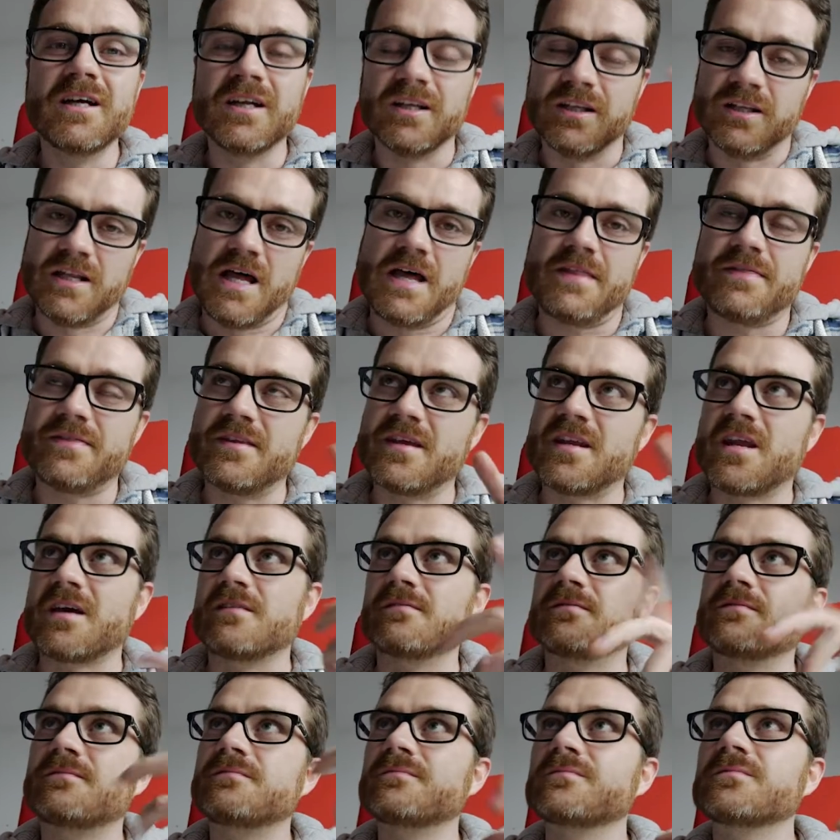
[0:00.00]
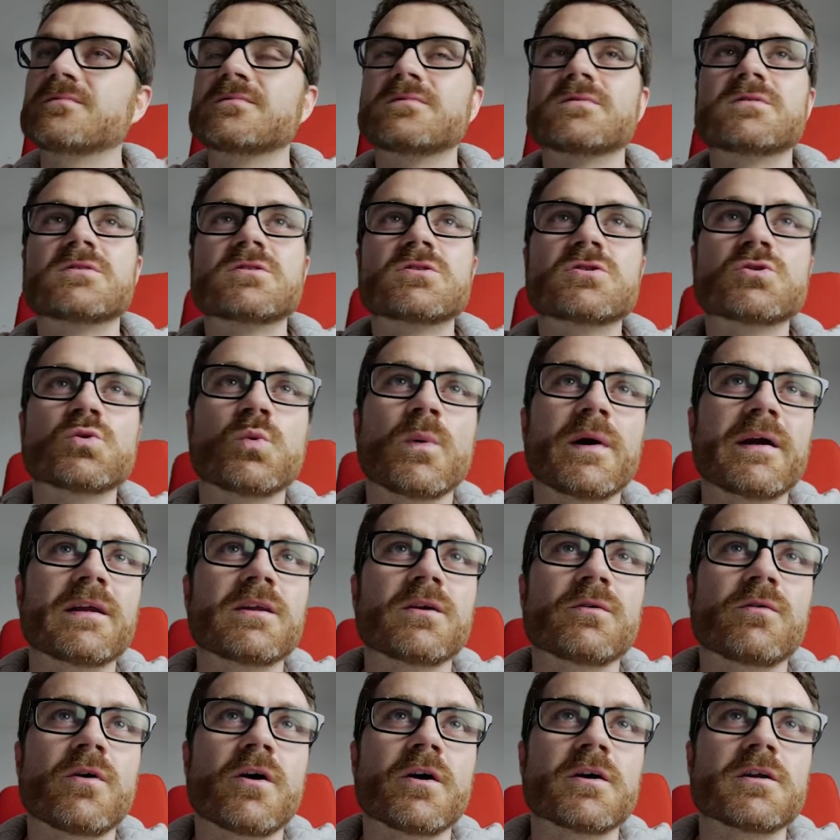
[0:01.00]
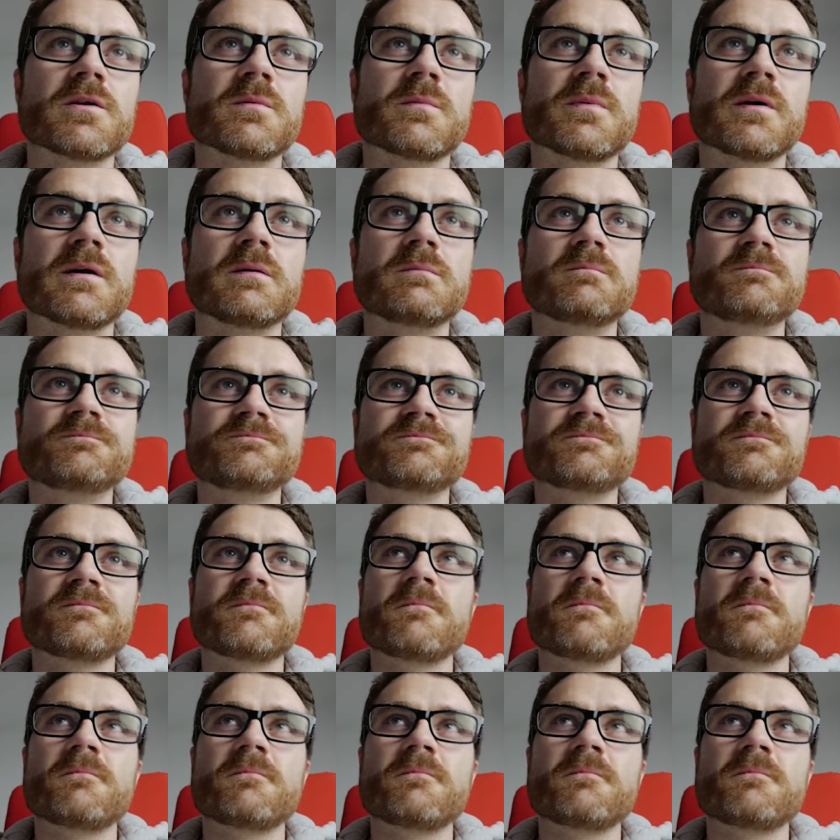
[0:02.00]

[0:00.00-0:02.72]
LUT that I've tweaked around a bit.